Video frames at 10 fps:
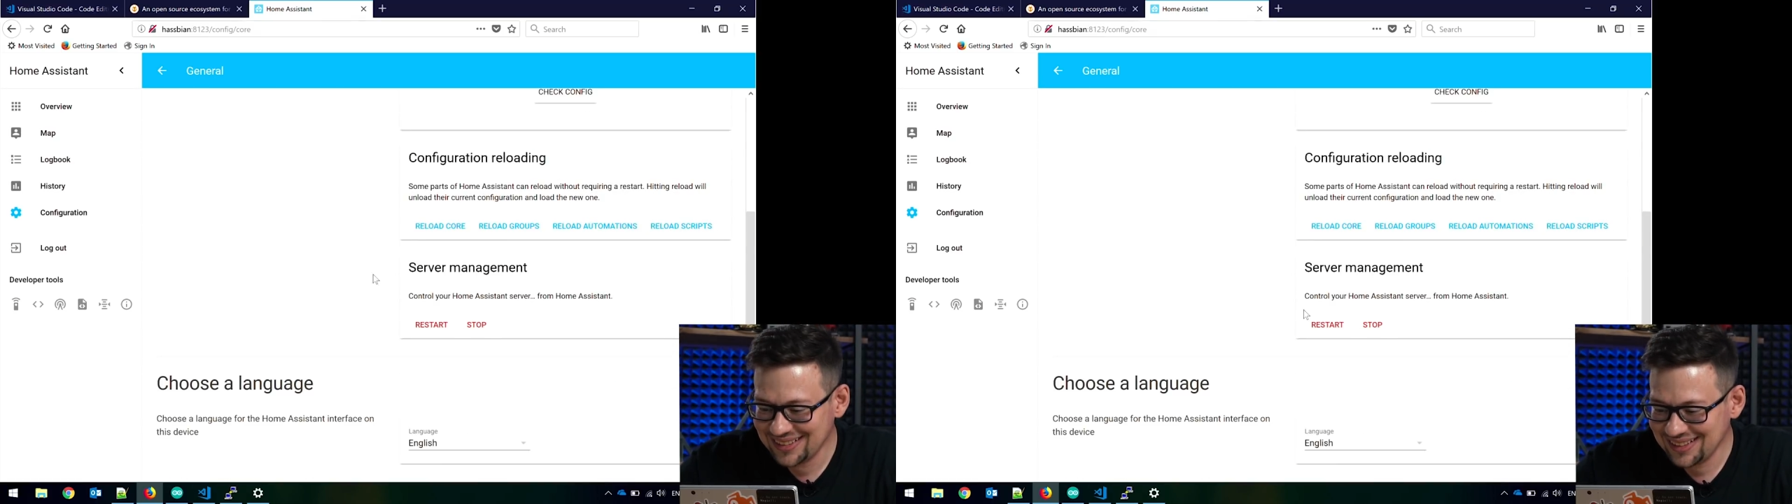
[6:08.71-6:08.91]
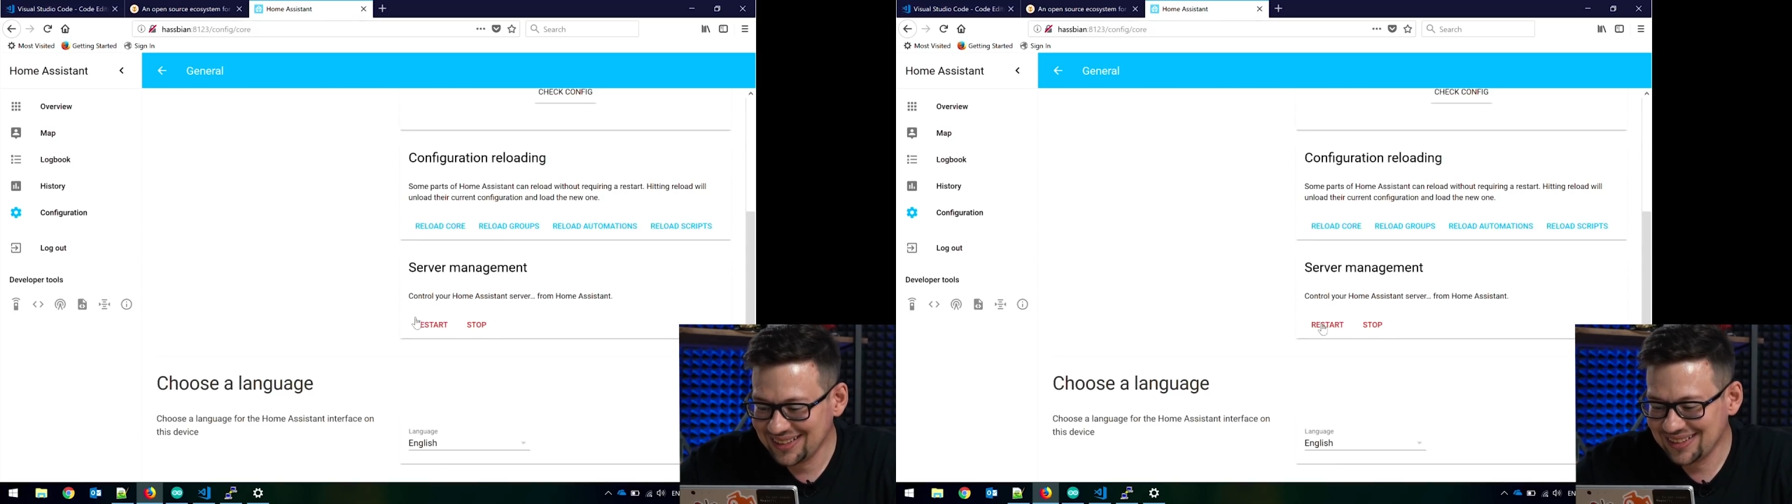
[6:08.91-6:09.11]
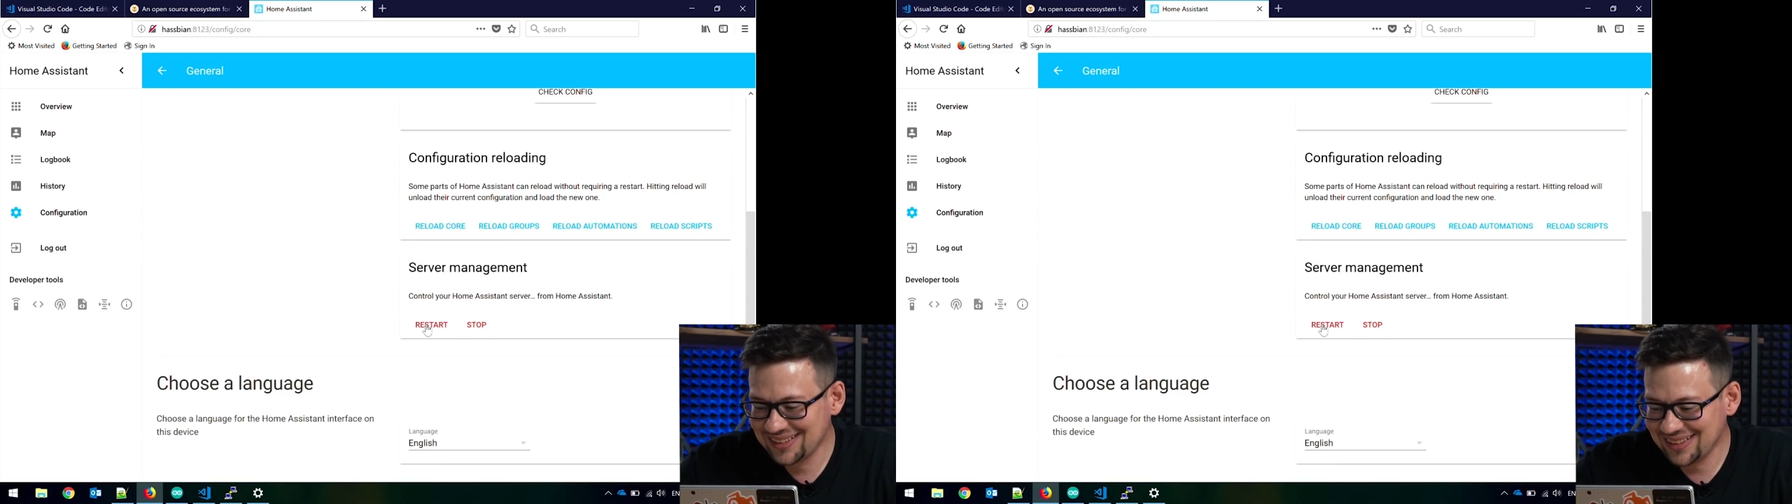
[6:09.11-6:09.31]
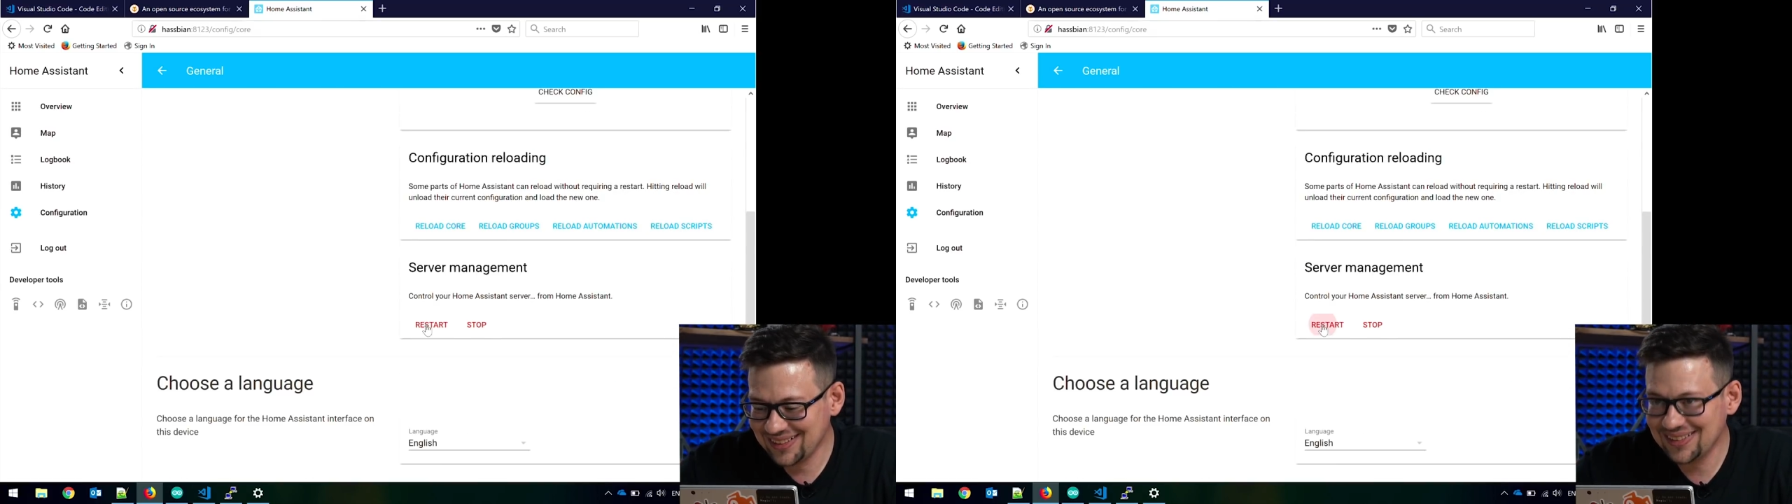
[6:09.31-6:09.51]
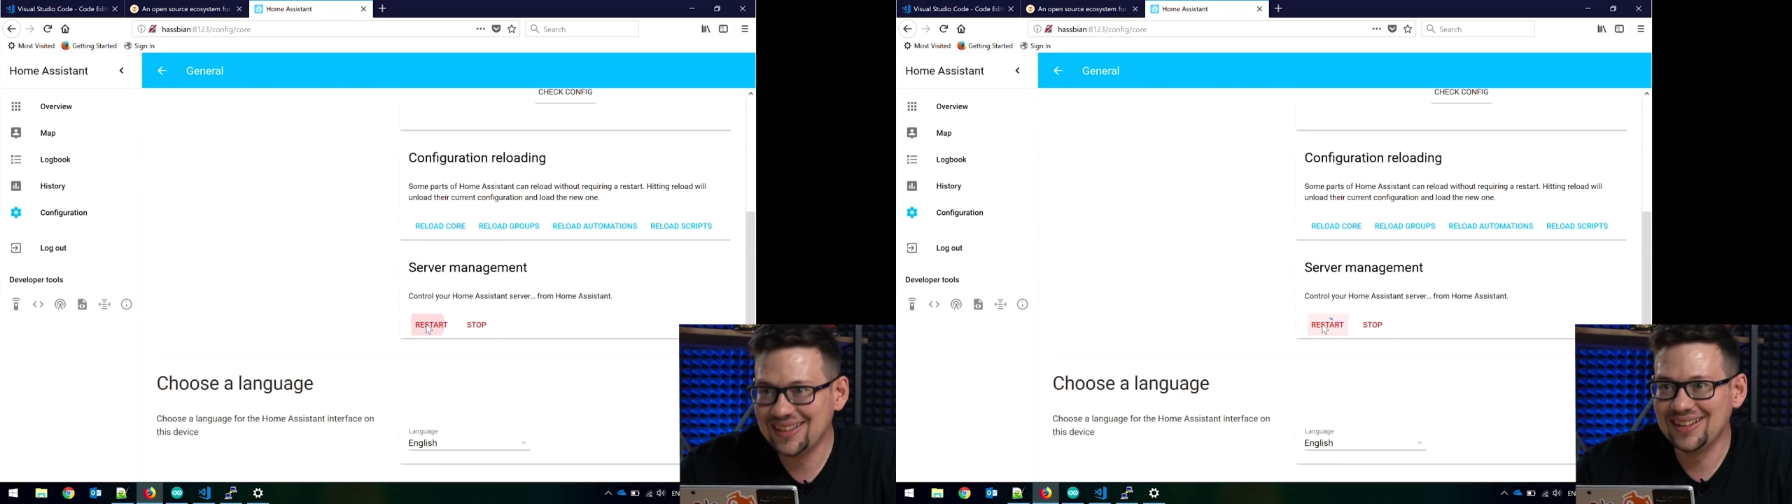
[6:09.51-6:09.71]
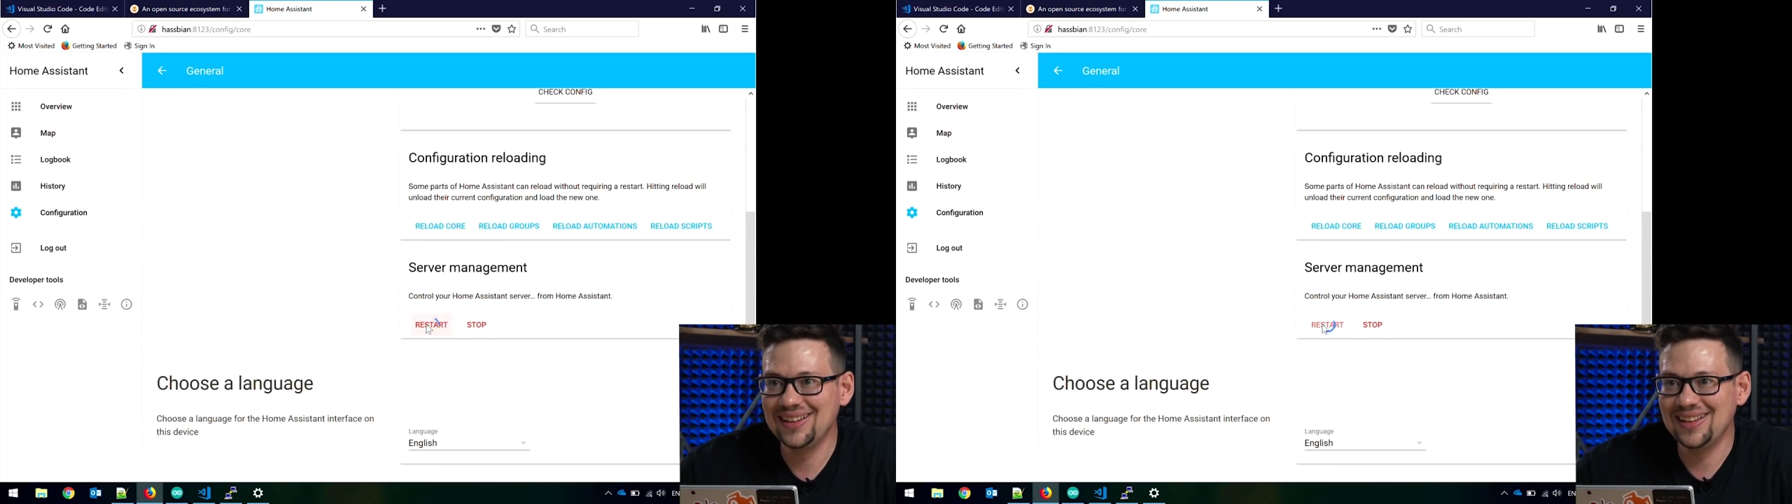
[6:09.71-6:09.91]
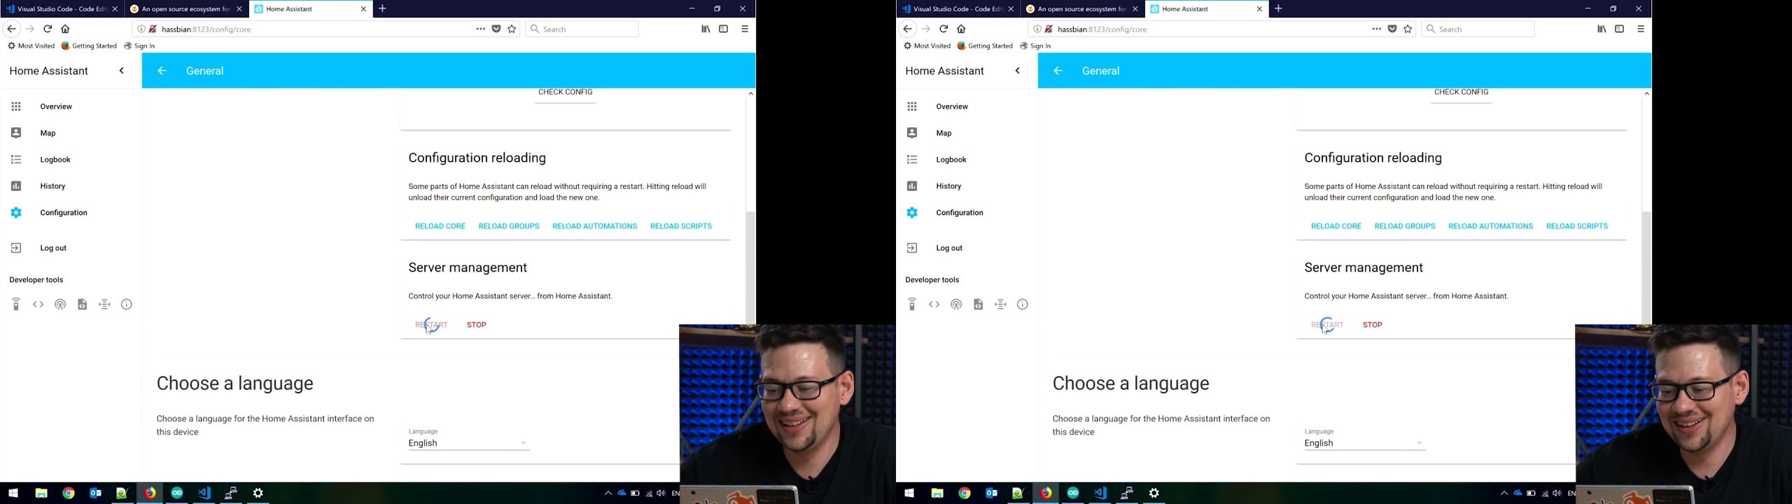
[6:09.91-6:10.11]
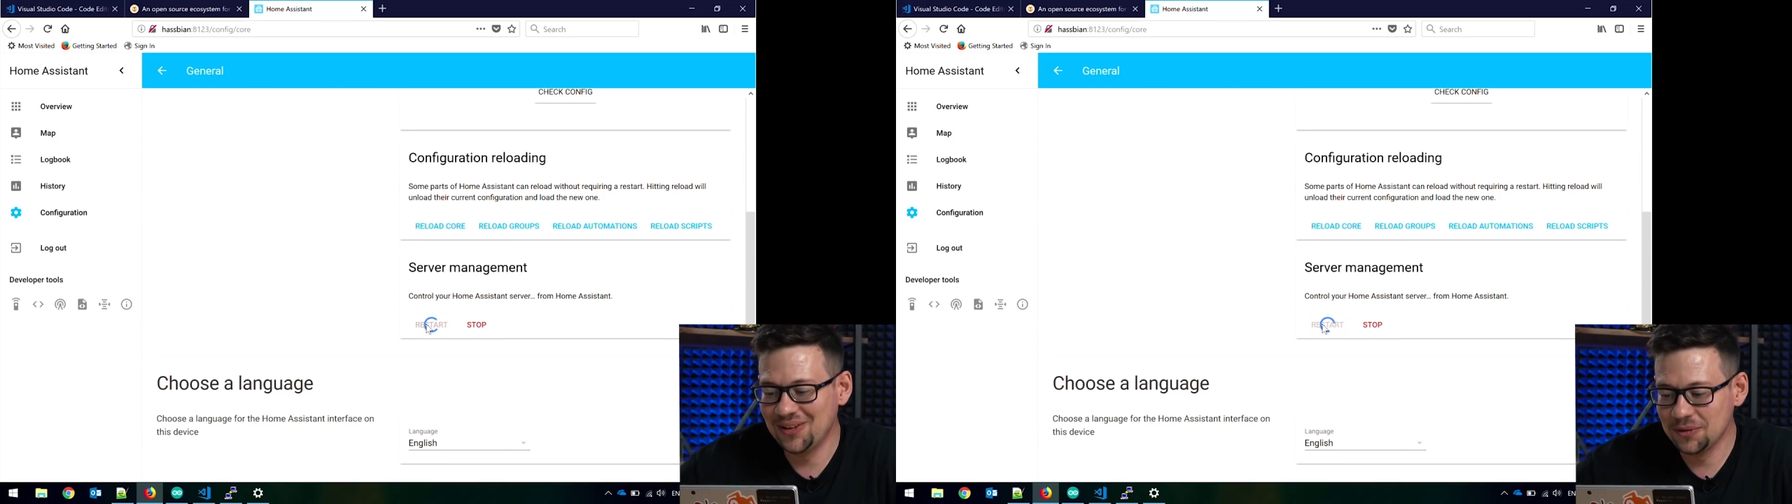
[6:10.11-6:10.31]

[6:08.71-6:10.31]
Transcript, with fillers: Bernd. So and now